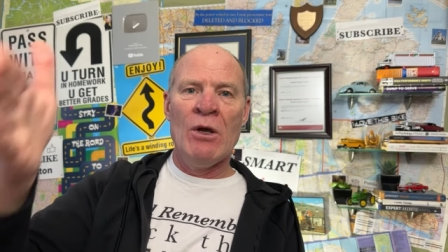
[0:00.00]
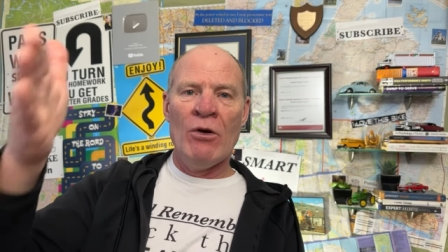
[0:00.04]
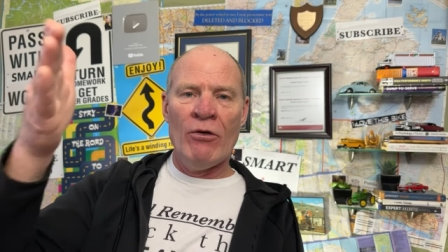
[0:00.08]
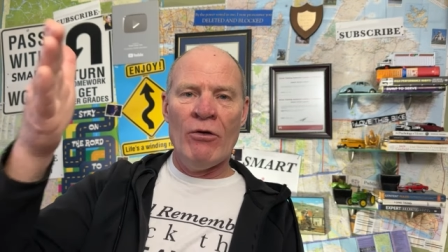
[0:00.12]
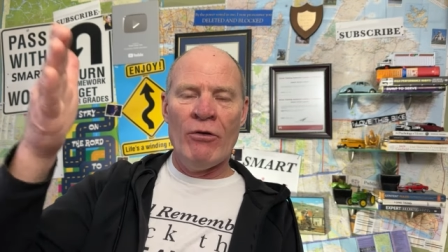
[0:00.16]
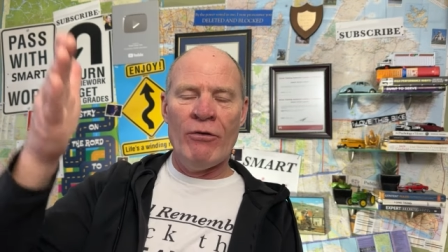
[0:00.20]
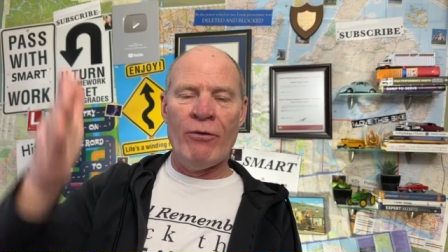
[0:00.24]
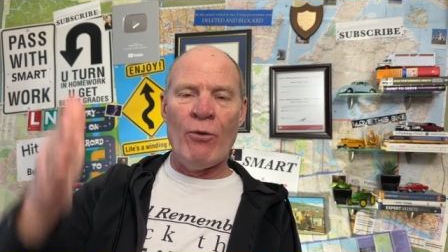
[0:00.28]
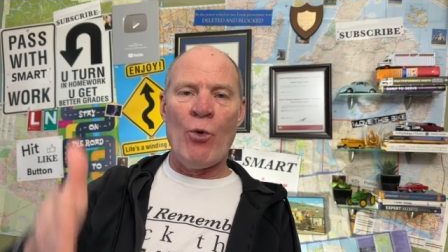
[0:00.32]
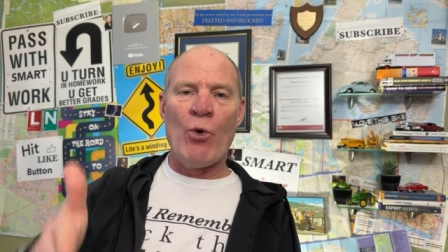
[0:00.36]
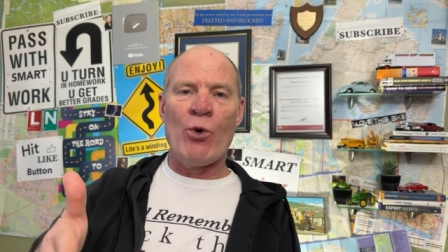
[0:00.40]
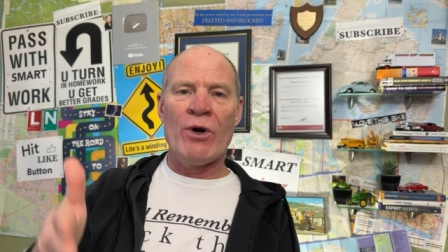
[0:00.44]

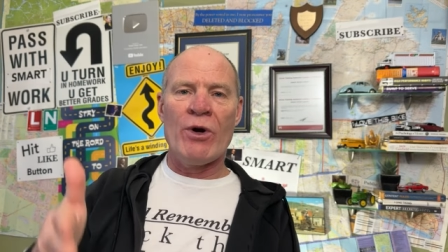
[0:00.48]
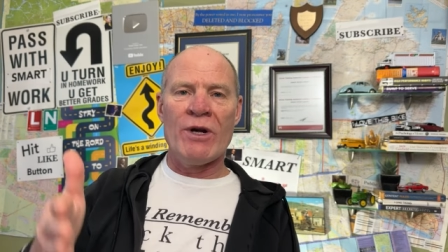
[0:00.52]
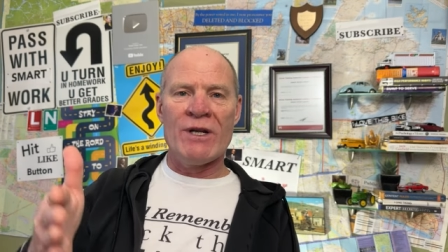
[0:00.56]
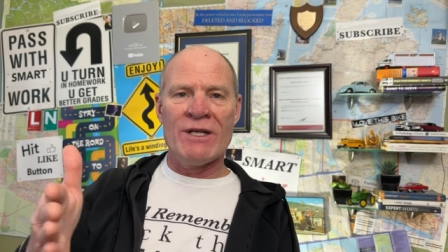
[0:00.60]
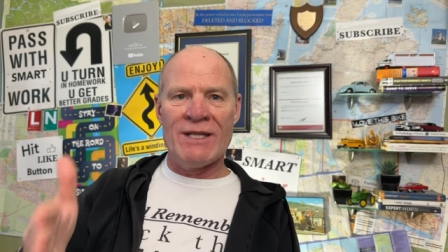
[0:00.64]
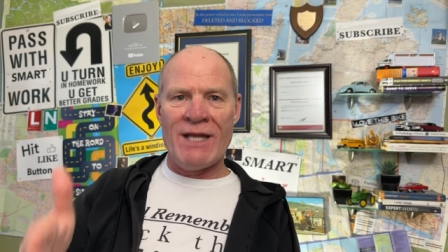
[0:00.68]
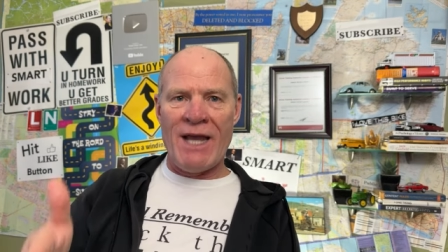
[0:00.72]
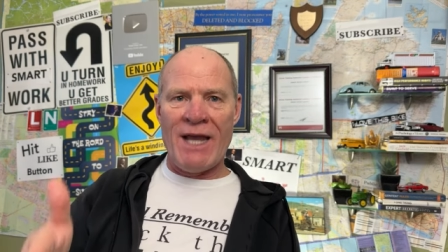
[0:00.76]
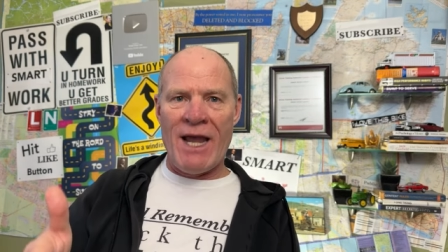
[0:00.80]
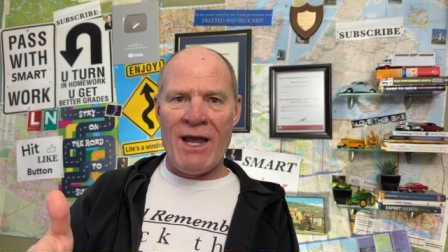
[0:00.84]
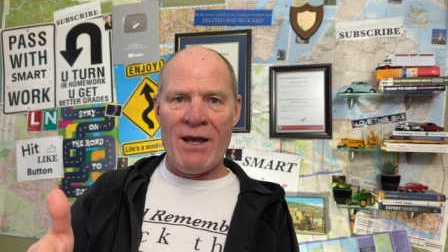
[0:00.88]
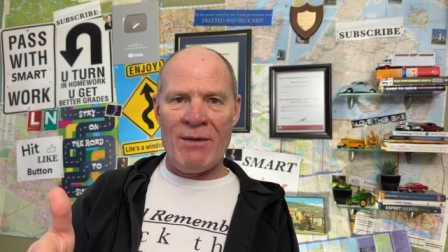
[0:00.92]
For
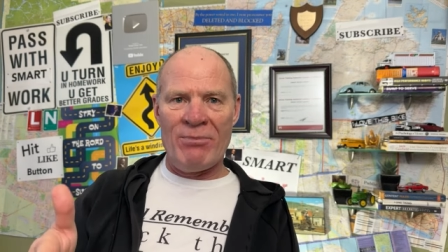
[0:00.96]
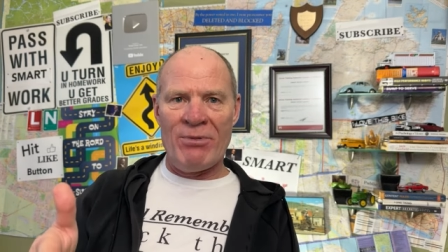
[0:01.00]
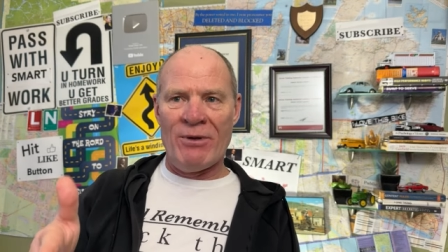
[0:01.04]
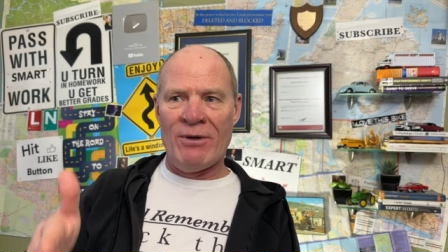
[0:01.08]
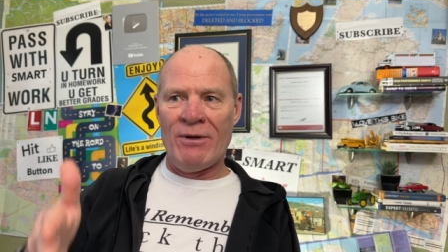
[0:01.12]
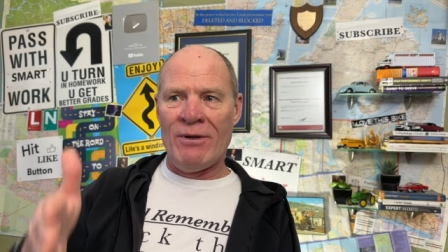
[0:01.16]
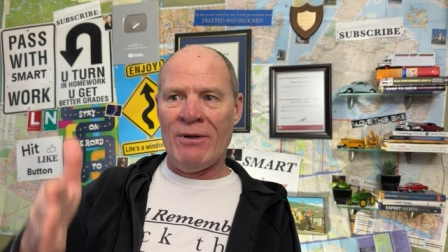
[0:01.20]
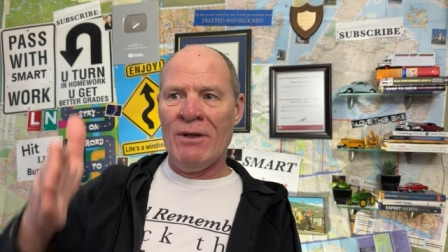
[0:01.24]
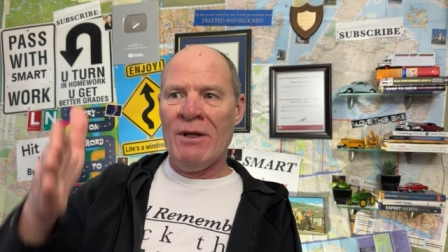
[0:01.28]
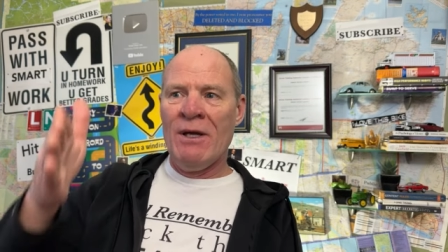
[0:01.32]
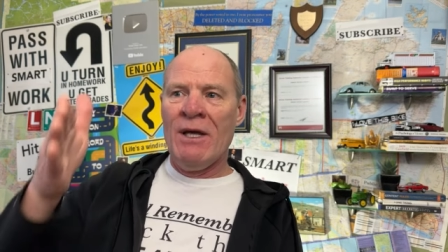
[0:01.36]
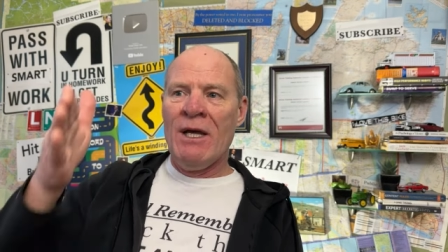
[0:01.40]

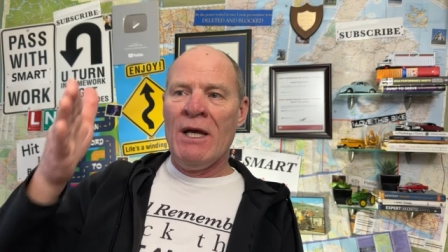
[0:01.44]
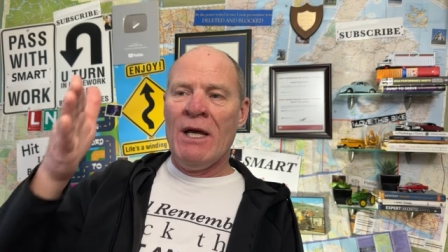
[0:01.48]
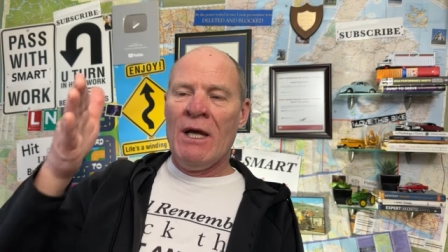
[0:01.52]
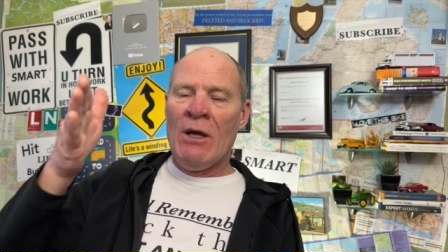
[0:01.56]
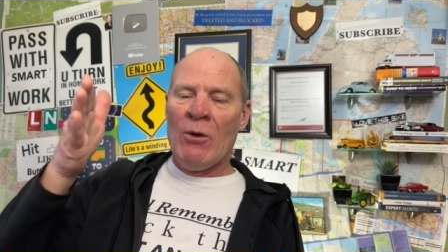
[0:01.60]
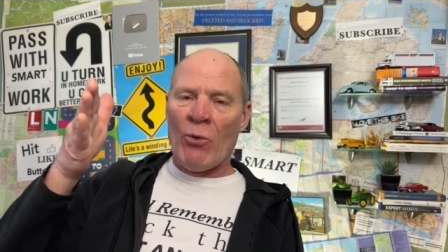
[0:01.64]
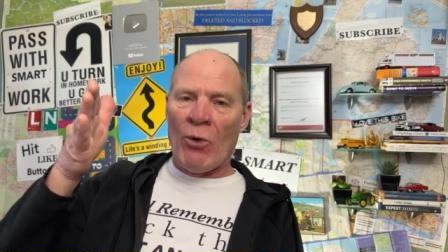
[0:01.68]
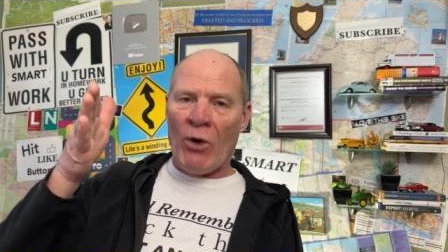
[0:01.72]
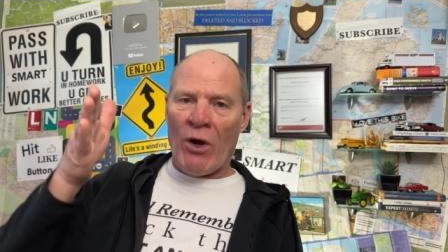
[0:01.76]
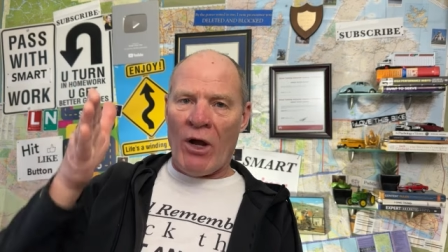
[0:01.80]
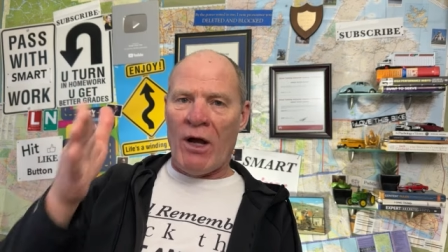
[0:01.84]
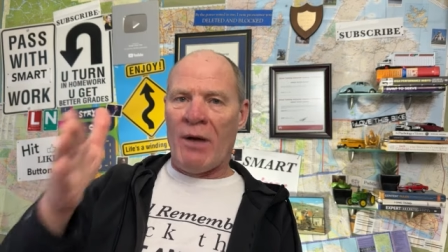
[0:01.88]
example,
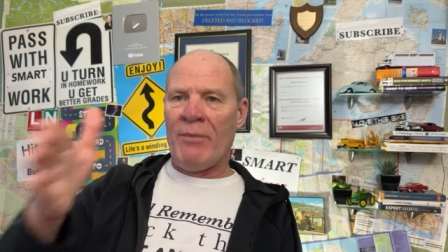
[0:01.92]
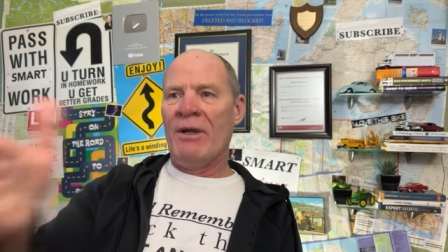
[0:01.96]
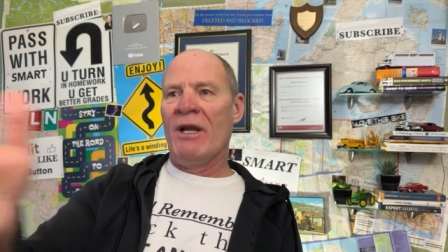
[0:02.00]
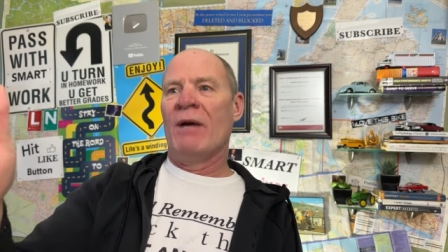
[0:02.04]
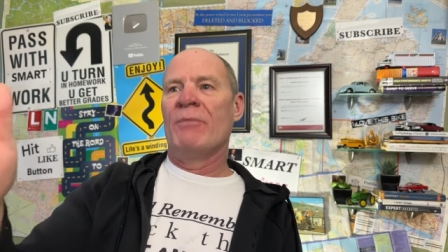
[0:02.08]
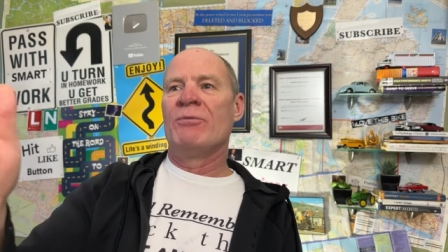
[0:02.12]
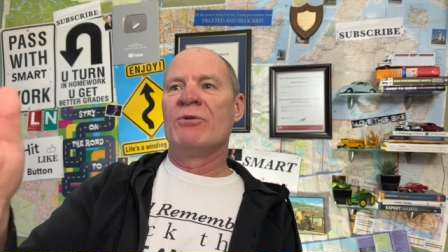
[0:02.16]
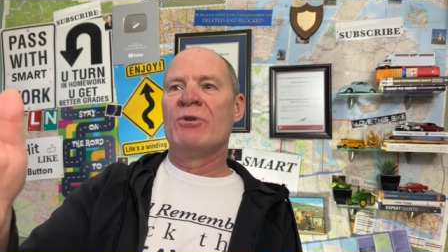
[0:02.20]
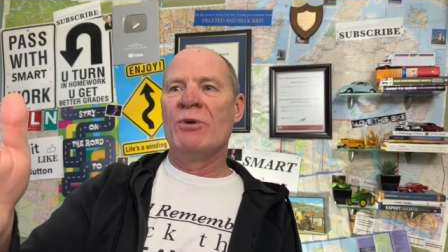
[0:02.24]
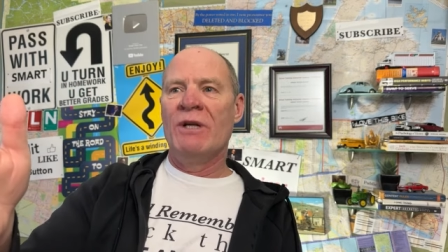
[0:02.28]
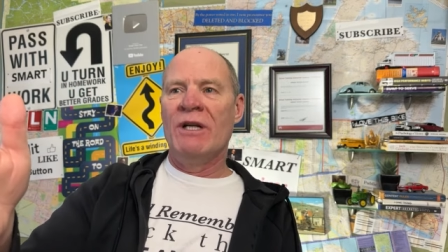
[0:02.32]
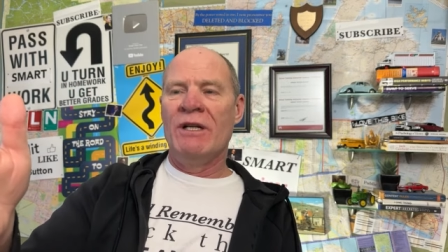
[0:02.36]
we're coming up
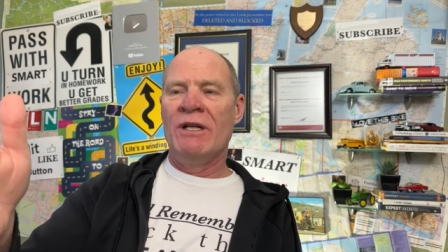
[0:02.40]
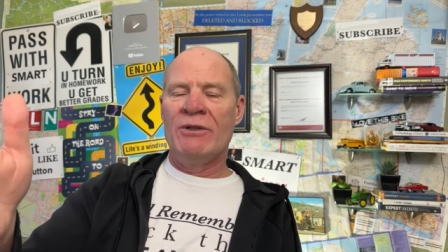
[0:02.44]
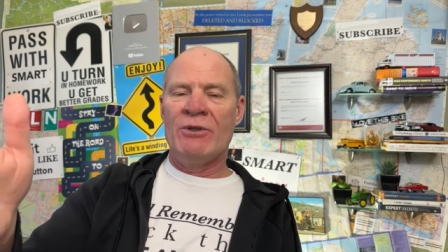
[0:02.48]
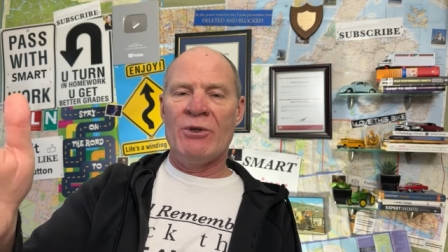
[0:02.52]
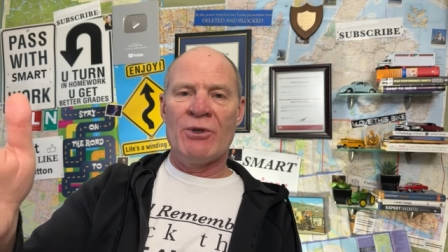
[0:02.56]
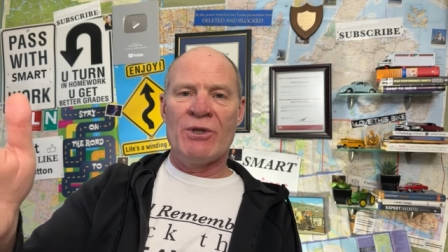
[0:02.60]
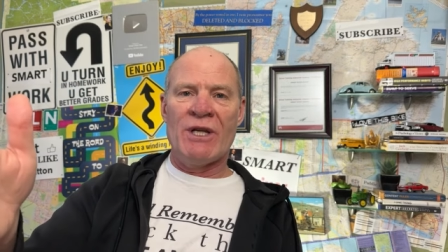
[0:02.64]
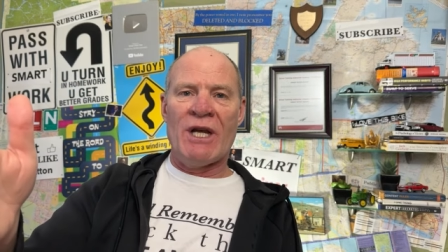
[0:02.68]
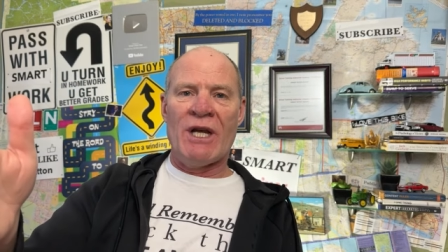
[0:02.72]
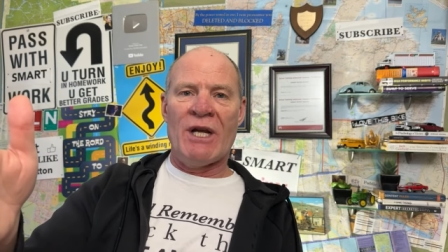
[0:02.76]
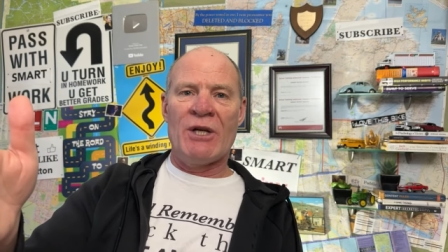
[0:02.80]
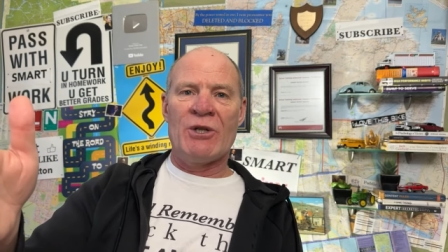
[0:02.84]
to an
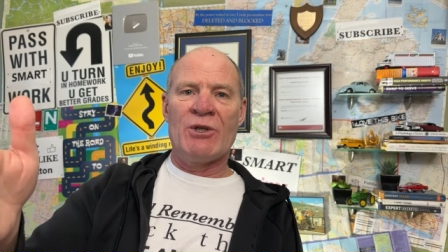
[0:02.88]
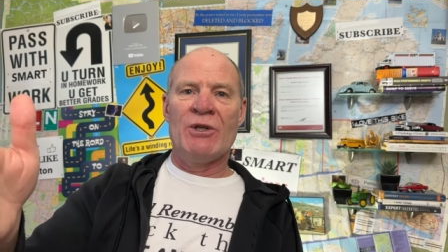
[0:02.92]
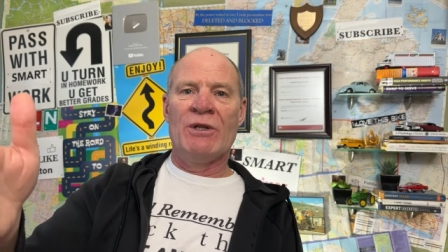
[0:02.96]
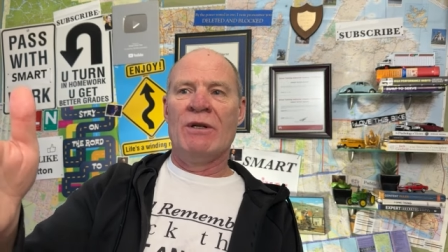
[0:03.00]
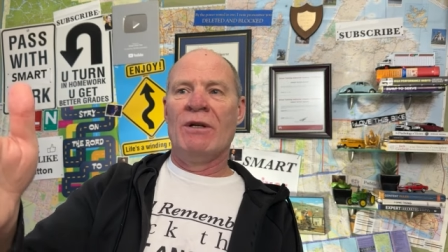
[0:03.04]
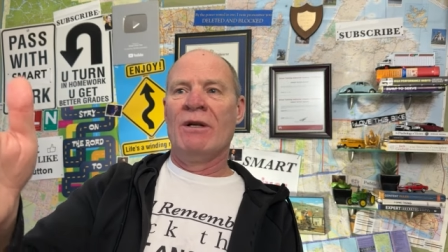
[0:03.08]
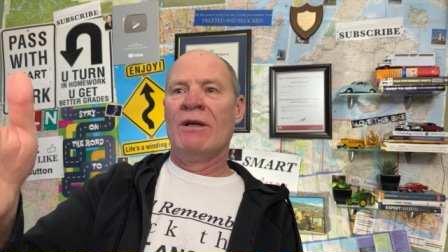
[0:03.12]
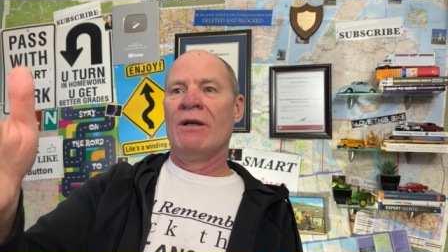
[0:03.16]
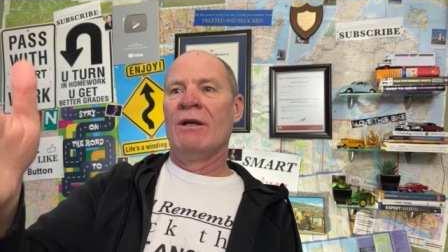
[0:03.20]
intersection